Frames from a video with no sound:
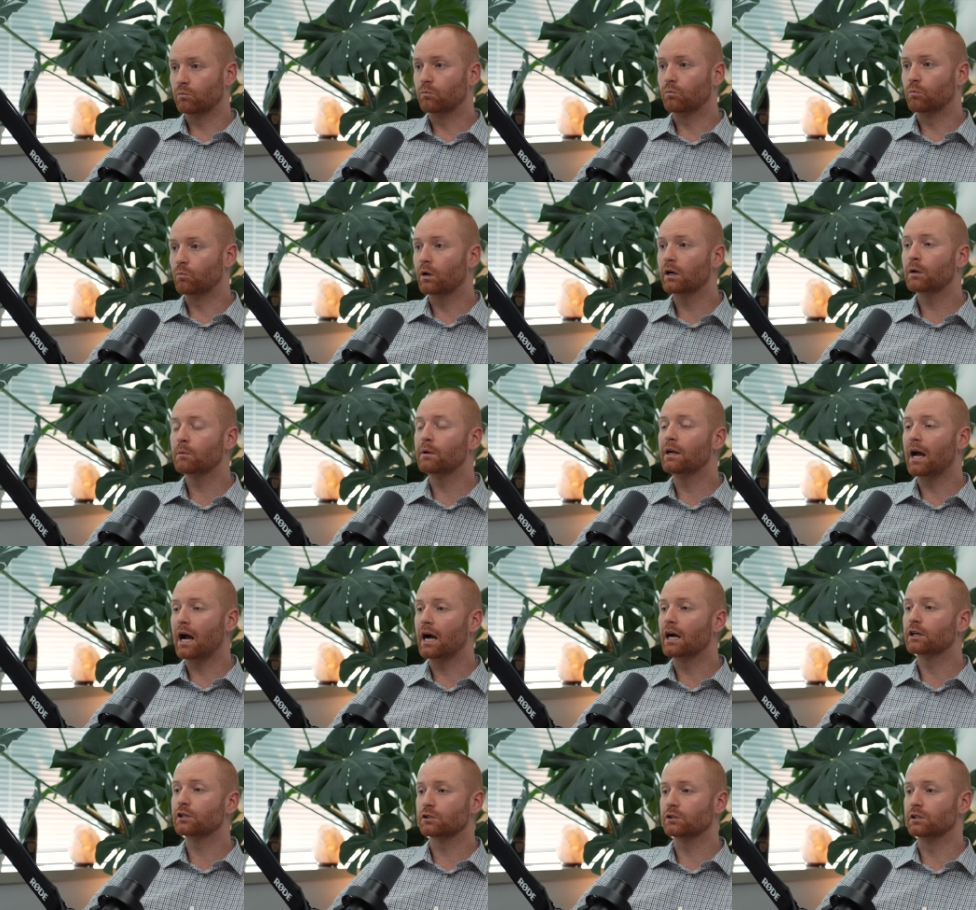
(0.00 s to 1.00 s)
what can we
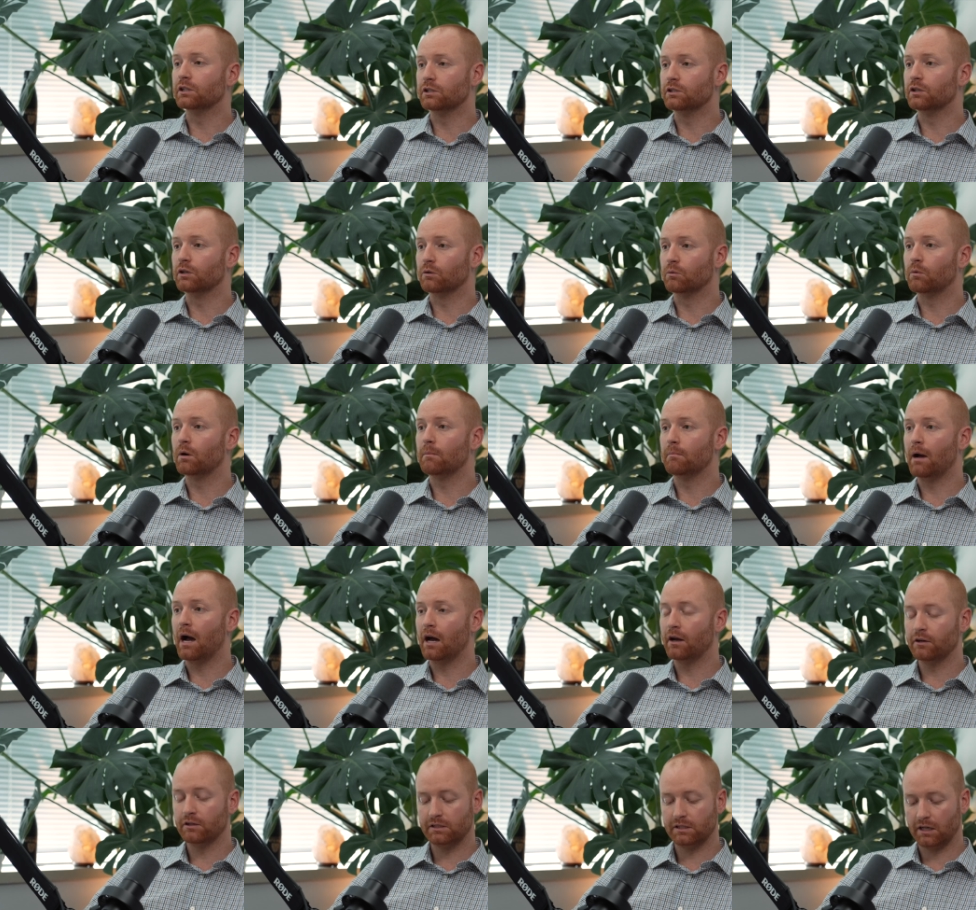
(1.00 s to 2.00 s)
actually do? What
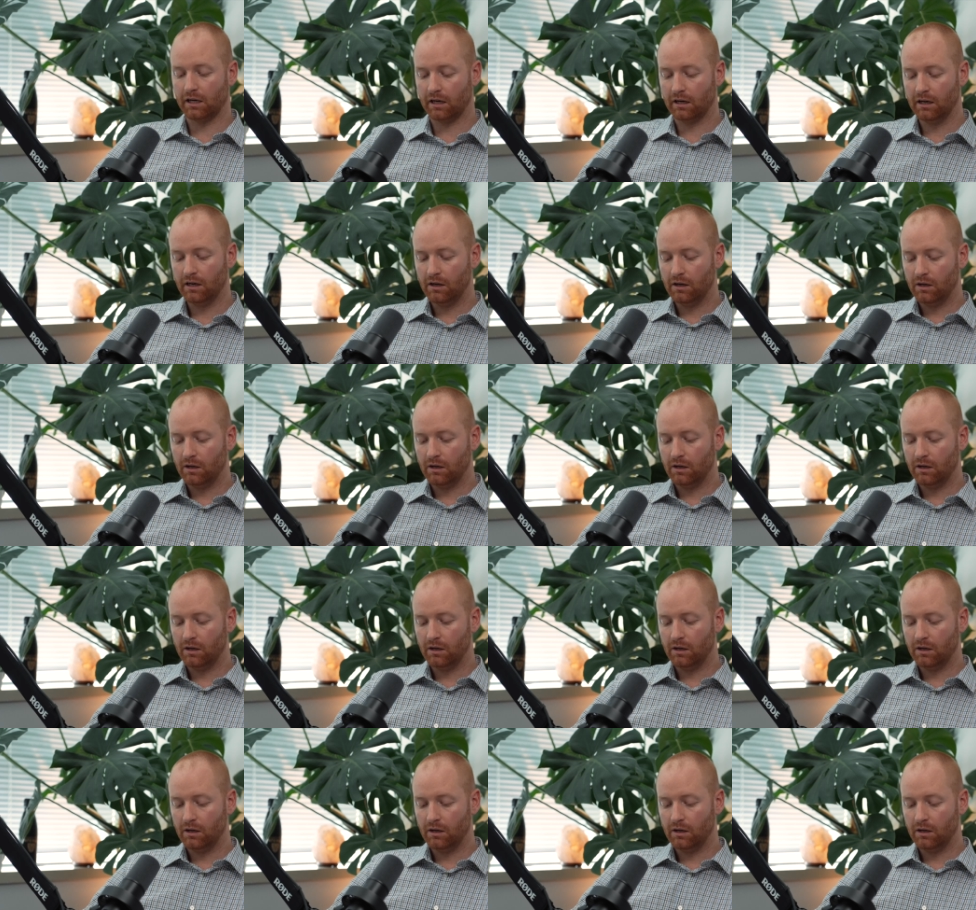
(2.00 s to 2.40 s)
matters here?